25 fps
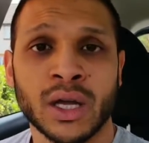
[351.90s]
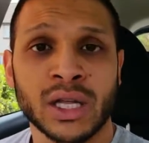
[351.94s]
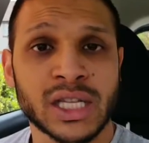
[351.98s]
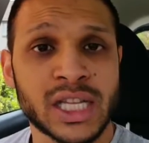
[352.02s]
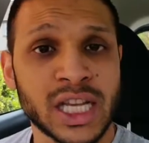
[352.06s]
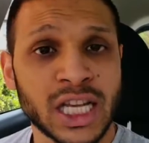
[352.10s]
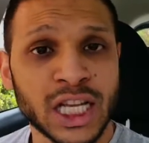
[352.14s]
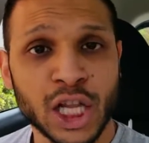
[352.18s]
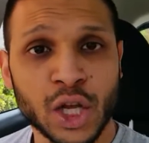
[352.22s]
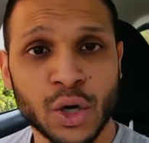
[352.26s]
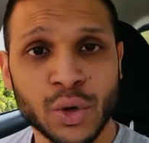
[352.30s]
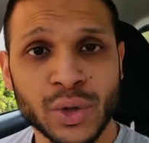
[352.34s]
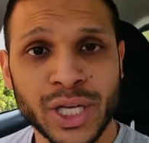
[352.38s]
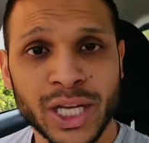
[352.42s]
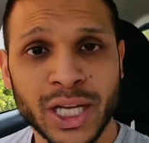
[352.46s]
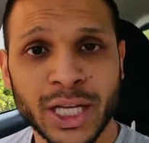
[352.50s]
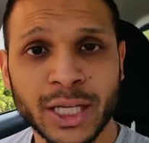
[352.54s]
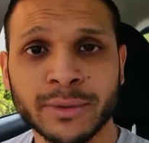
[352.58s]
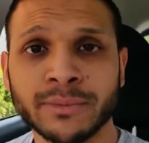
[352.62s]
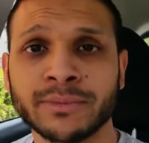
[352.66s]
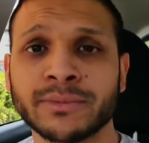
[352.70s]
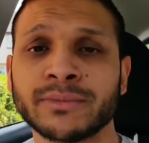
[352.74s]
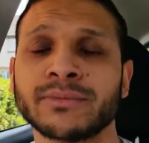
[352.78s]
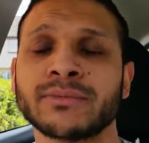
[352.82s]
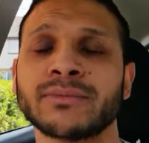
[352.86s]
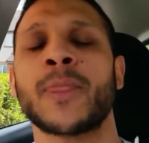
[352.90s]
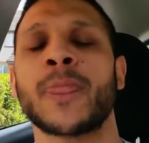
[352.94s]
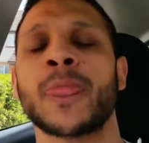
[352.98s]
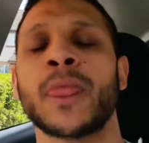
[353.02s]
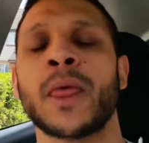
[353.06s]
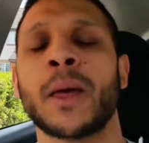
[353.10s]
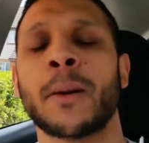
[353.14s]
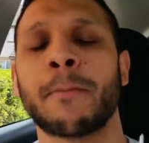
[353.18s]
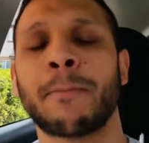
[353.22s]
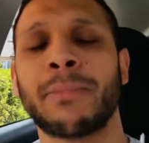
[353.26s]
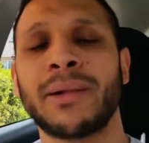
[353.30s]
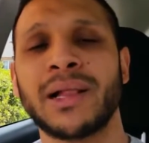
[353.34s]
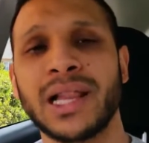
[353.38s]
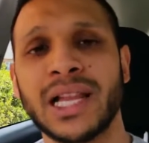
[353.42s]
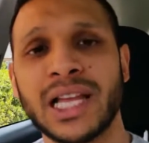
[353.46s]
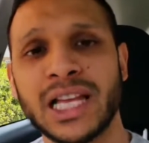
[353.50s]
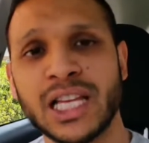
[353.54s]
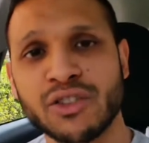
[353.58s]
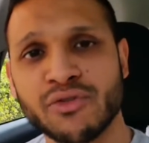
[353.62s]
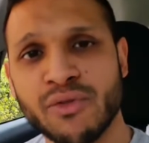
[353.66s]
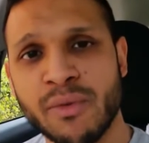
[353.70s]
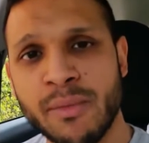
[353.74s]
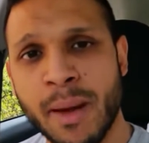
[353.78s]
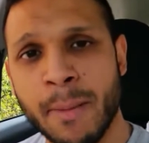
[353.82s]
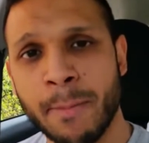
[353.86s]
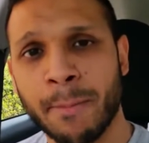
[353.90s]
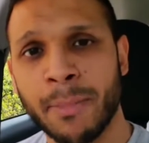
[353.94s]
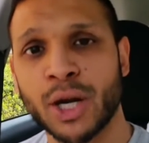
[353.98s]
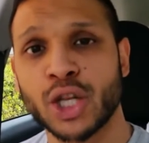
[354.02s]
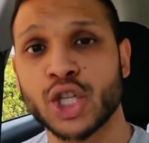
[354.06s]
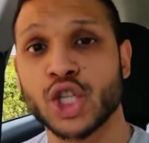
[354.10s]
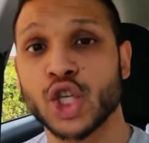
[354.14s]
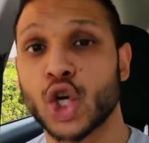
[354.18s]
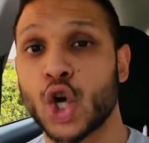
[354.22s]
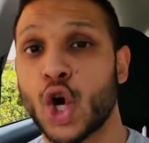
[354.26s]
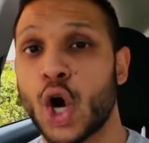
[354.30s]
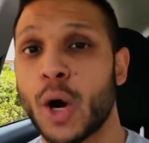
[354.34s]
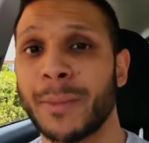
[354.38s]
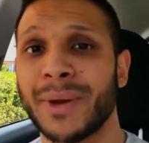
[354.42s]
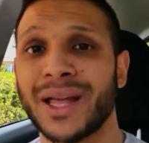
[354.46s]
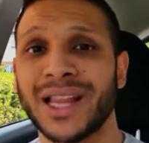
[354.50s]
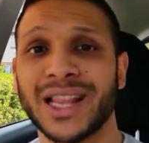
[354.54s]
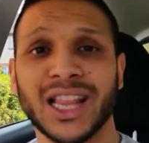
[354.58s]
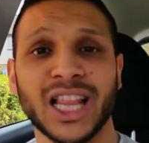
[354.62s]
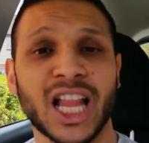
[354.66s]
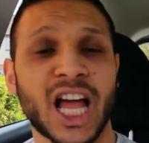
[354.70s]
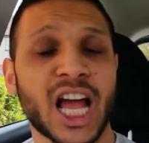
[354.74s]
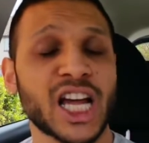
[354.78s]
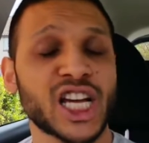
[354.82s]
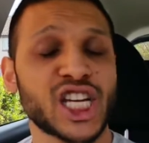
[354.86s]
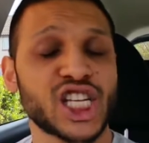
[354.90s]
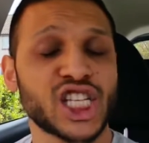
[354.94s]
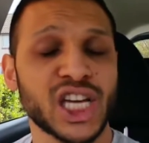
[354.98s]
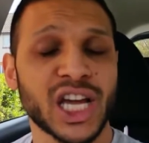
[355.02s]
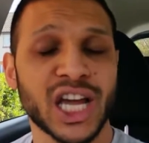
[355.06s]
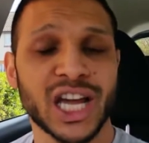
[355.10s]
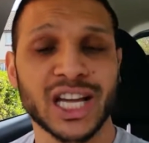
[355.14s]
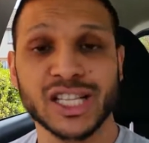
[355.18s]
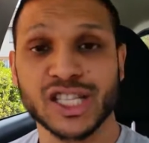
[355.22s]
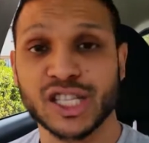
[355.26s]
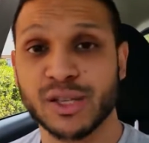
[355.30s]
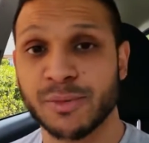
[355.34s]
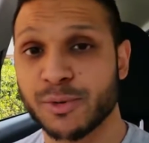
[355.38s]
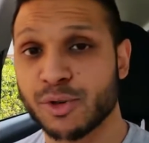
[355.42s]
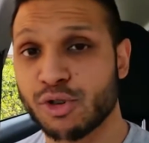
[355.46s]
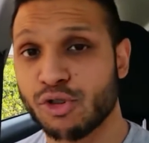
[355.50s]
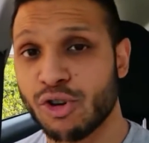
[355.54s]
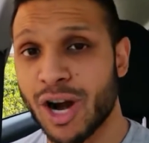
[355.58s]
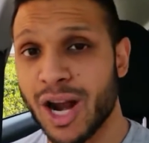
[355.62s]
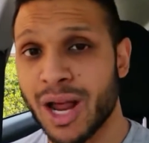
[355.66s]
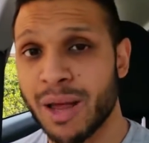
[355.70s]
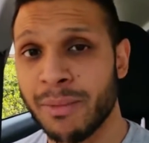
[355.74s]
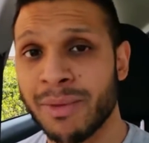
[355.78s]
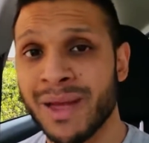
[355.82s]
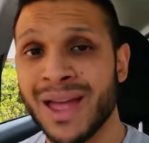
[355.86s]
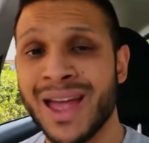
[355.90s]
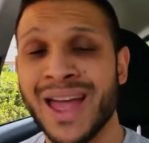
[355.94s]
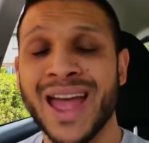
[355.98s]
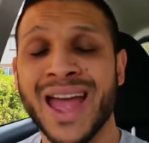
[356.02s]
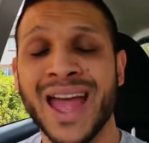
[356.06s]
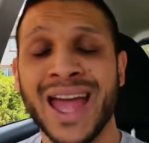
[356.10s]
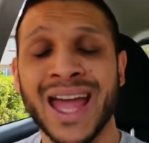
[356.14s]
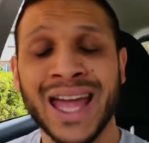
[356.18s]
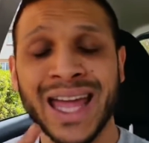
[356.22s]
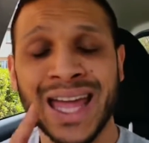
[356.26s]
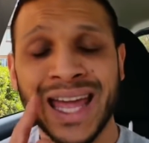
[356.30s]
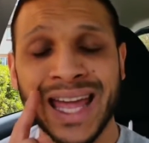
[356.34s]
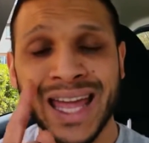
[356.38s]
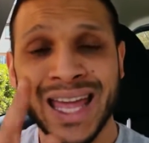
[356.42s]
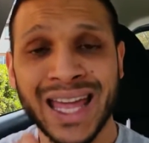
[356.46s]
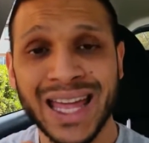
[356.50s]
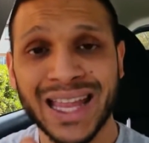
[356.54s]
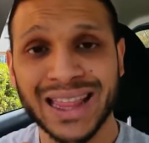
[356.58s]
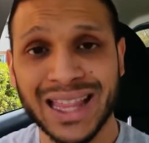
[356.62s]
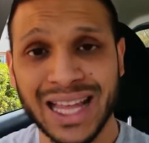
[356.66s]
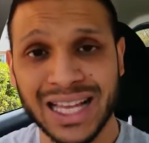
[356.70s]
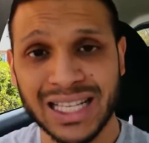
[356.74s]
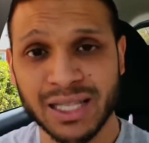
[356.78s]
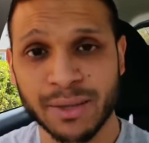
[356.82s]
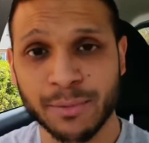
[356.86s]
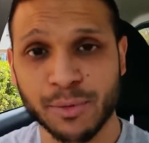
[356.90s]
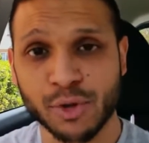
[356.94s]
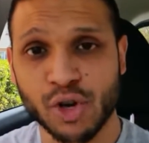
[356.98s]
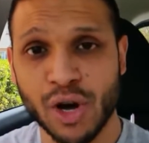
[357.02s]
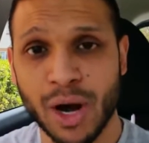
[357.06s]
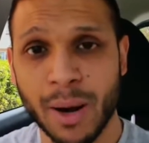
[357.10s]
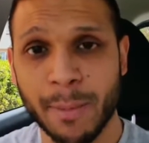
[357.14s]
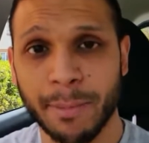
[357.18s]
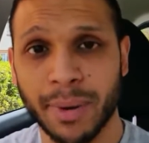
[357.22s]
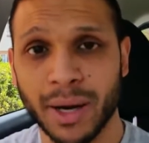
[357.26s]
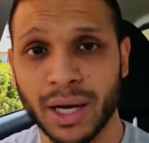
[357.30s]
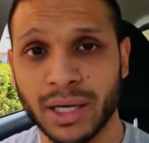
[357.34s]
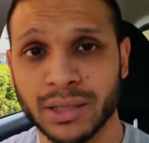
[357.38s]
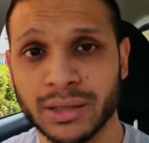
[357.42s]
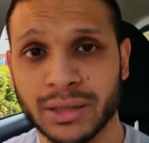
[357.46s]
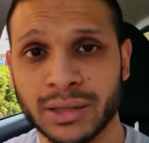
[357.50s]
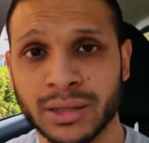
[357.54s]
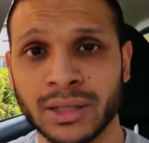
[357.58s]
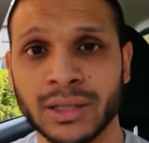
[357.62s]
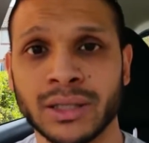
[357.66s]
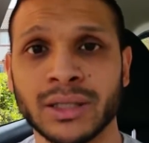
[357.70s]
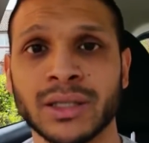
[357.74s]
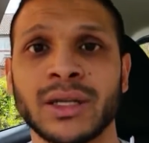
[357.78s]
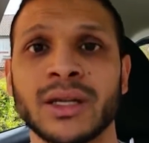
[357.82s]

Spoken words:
deloading. Please remember to comment, like, share and subscribe. Hit that subscribe button.